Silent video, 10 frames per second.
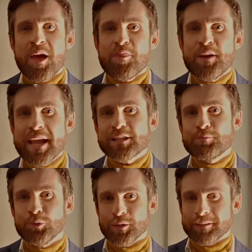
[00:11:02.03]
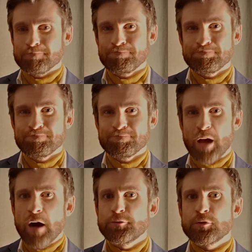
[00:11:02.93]
The next morning,
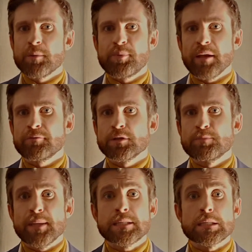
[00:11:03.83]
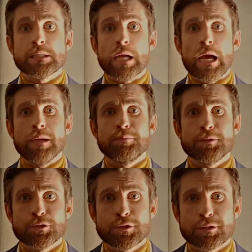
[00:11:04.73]
after a breakfast best described
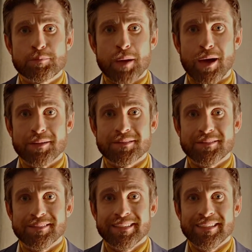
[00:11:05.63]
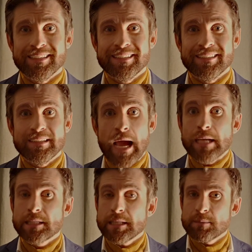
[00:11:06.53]
as Spartan,
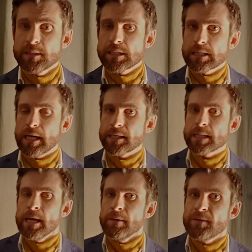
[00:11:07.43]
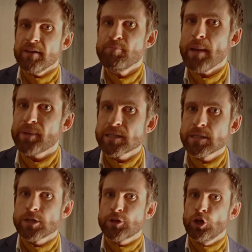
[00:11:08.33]
I said to Mr. Cyrus that if my
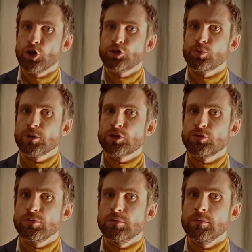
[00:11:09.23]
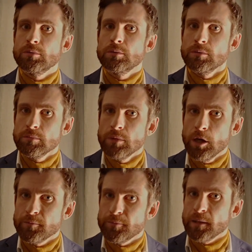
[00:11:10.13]
presence at the lodge was to,
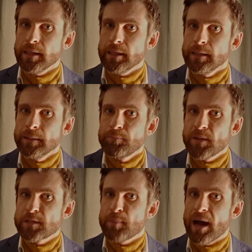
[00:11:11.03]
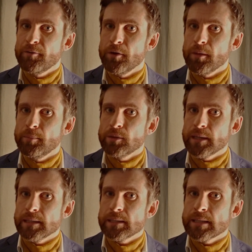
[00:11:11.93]
hopefully, inspire further
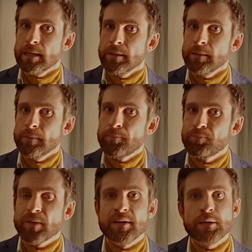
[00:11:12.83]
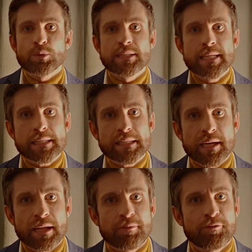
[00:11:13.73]
bookings, then it was
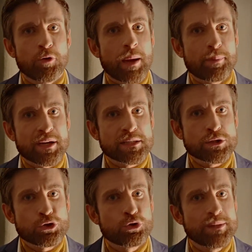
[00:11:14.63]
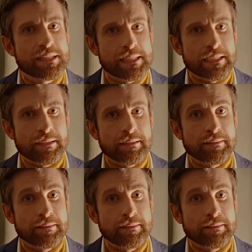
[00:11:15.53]
necessary for my presence to be seen